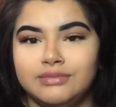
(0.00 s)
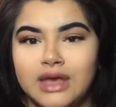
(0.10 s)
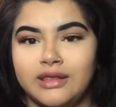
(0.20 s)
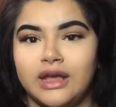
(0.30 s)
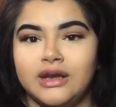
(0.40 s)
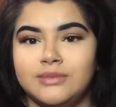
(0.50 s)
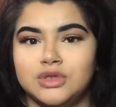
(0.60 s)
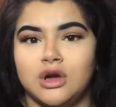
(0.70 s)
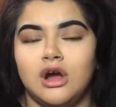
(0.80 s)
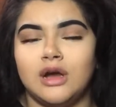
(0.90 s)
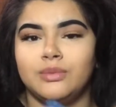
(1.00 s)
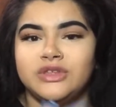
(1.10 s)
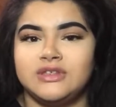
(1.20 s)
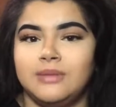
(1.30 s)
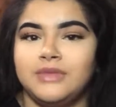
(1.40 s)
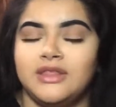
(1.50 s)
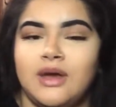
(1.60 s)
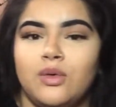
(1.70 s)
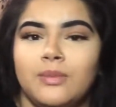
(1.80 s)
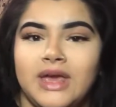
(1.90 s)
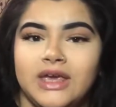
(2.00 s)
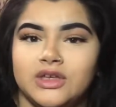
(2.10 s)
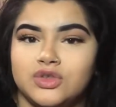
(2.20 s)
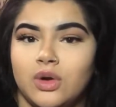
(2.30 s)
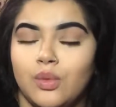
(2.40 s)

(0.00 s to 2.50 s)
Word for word: thing that numbs your arm with something that will make it so